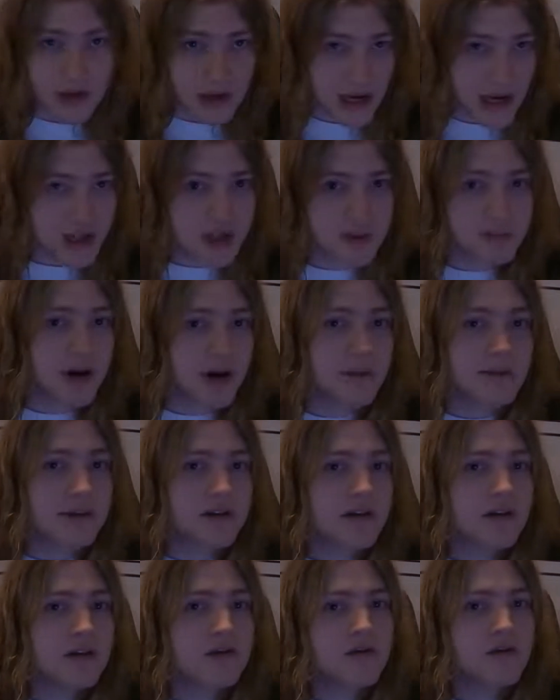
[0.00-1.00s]
As you probably
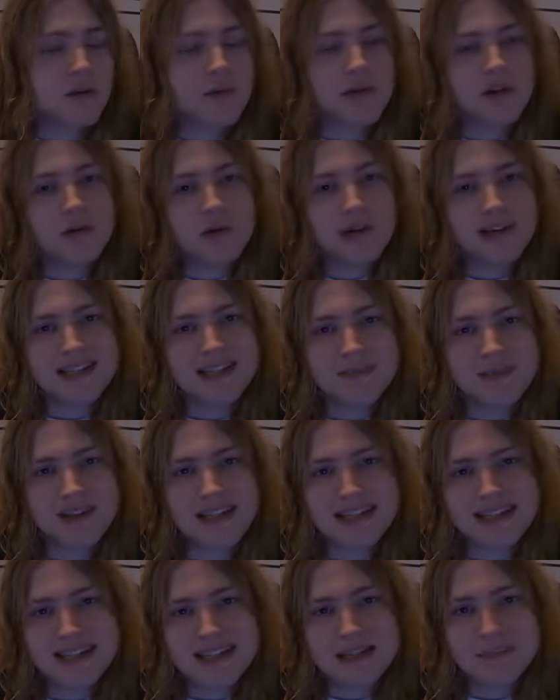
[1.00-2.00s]
know, Formula One has been
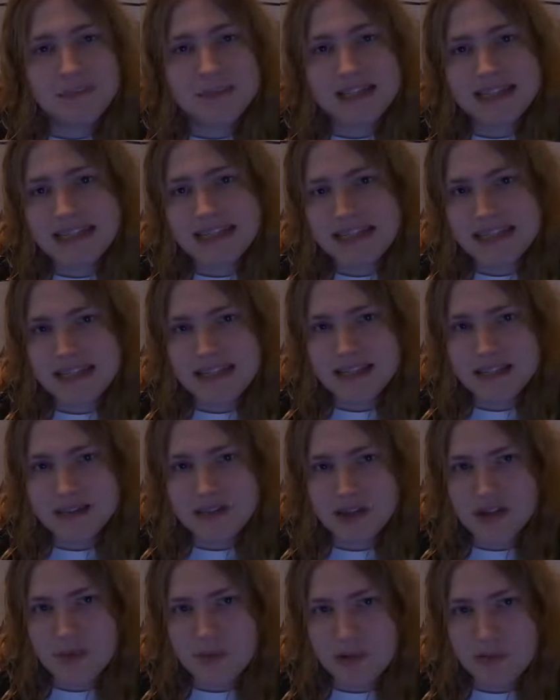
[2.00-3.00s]
in its mid-season
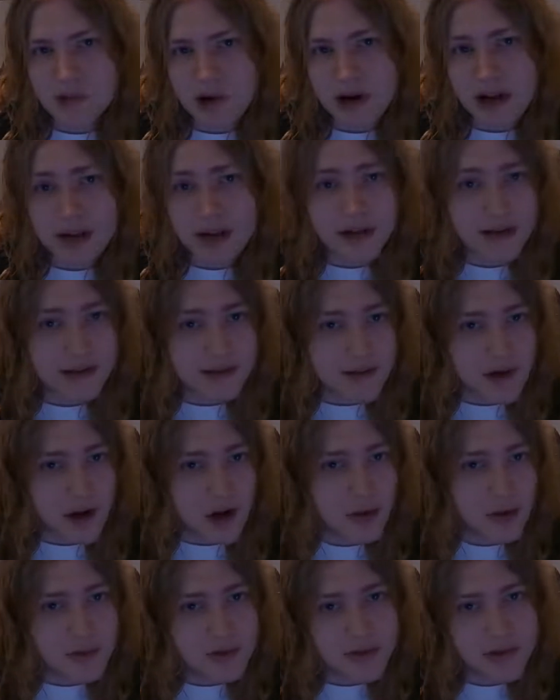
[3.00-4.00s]
summer break and it's
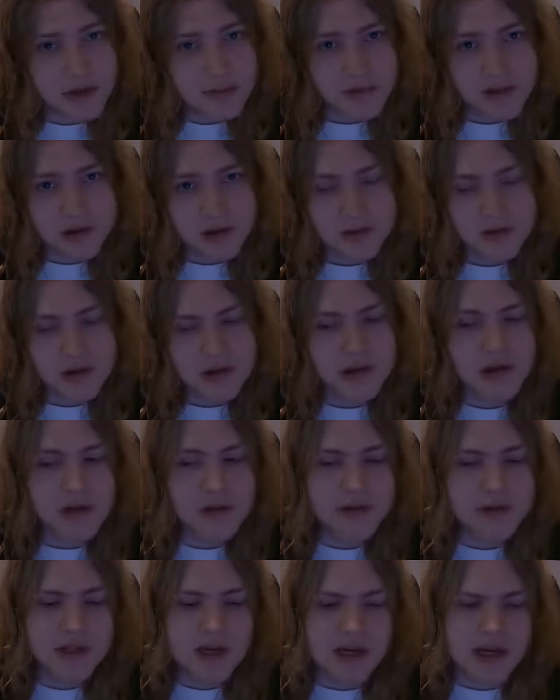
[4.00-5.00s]
almost coming to a
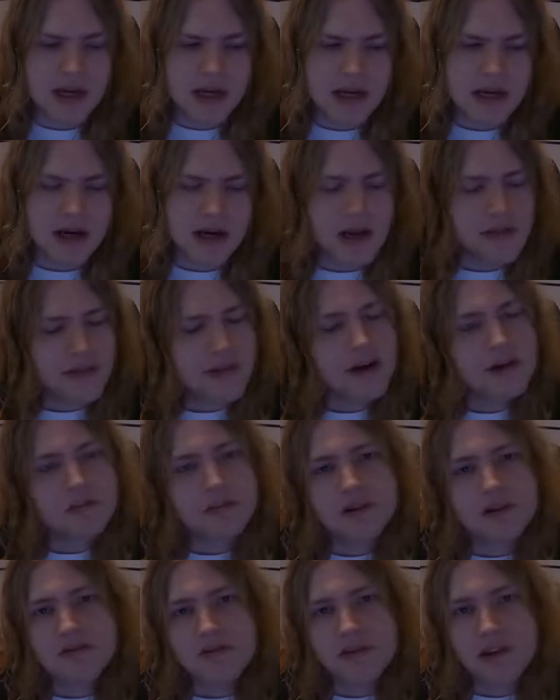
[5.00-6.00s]
close. And I thought it'd
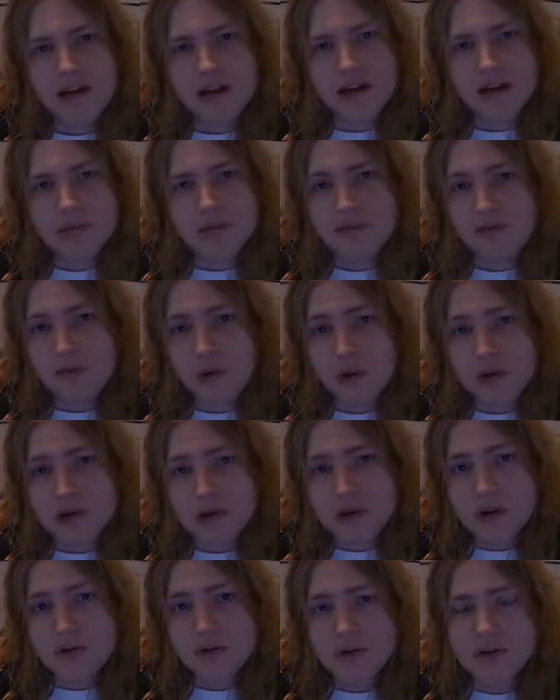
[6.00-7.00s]
be a fun idea before
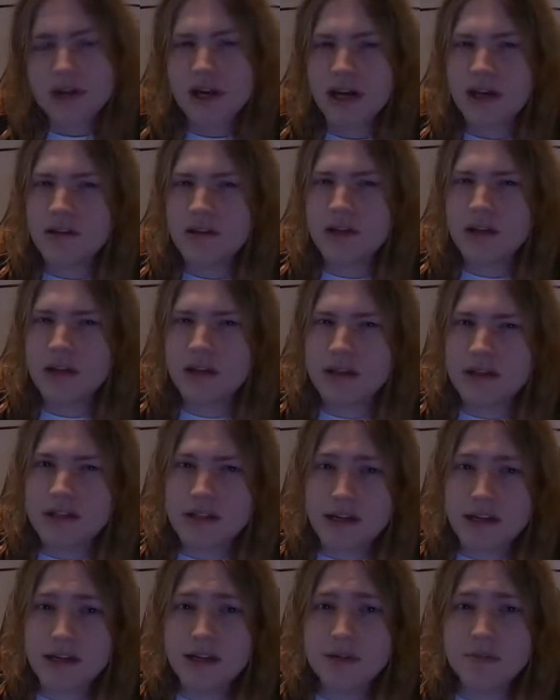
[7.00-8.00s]
it's over to kind of look at the
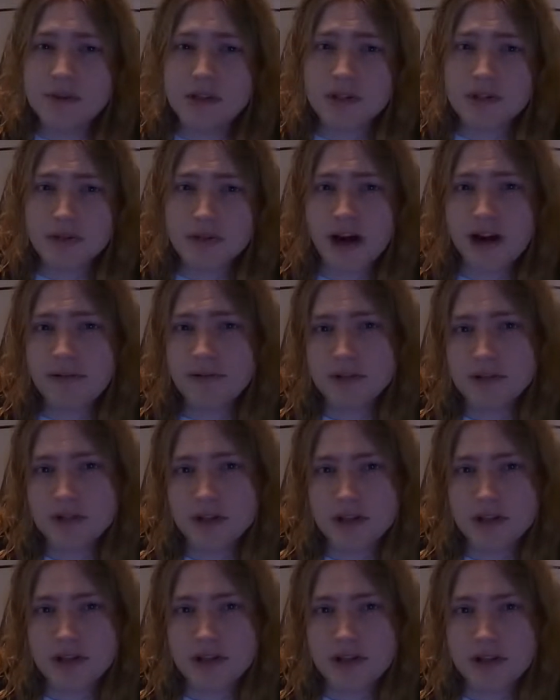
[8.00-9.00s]
teams and drivers
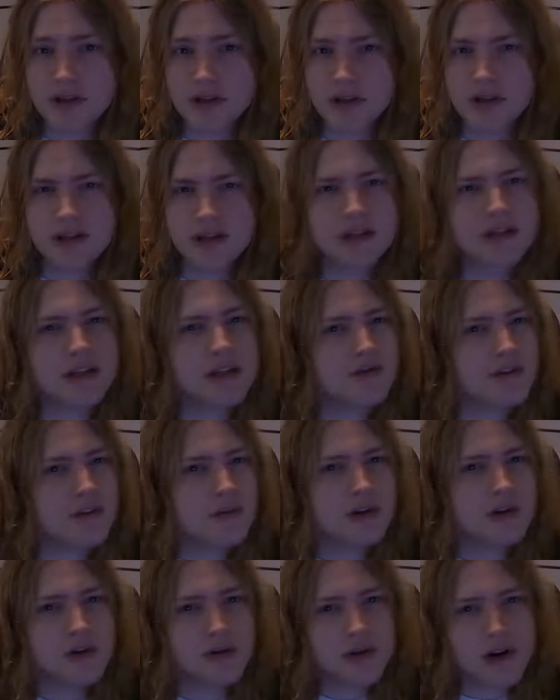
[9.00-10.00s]
this year and to give
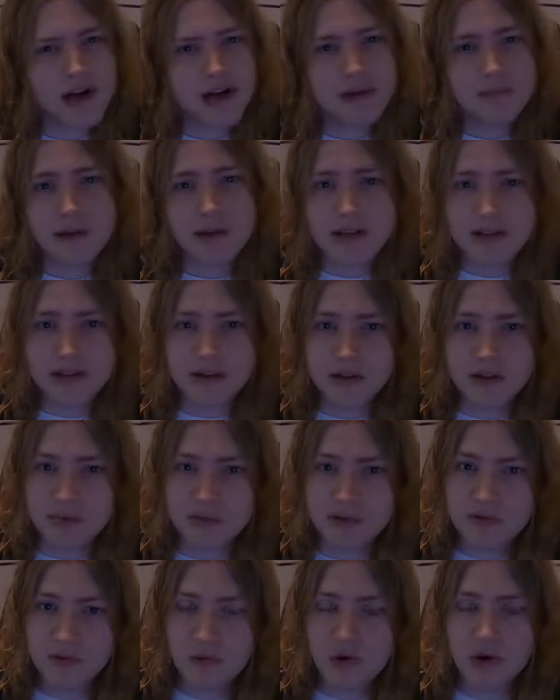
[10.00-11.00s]
them a grade based on their
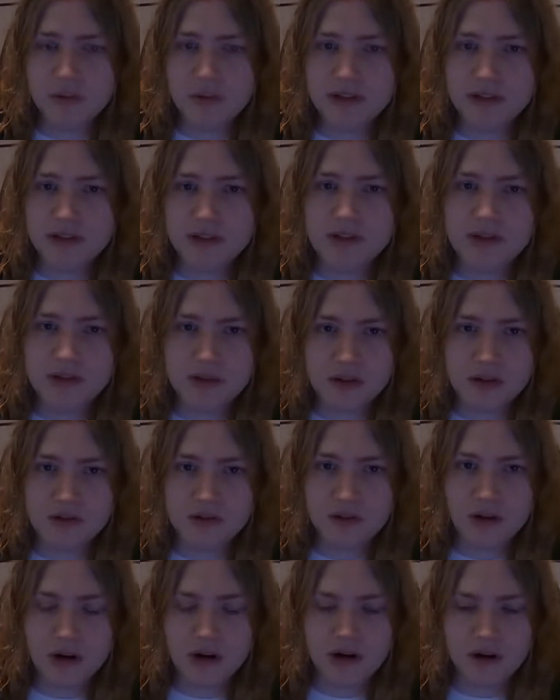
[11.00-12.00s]
performance so
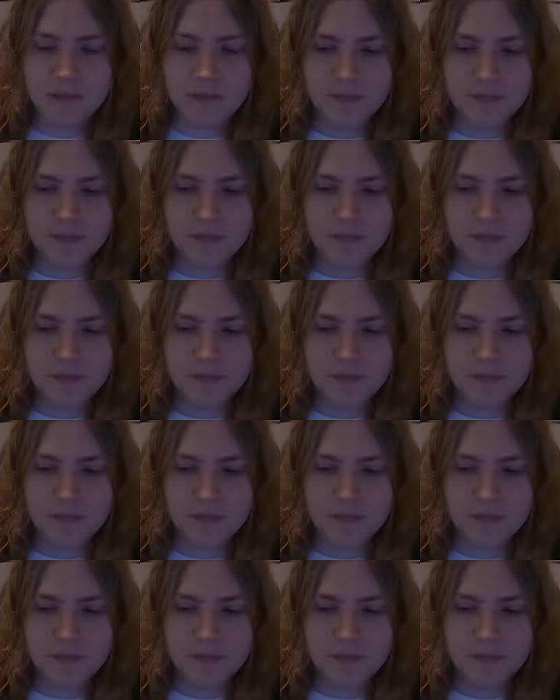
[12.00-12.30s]
far.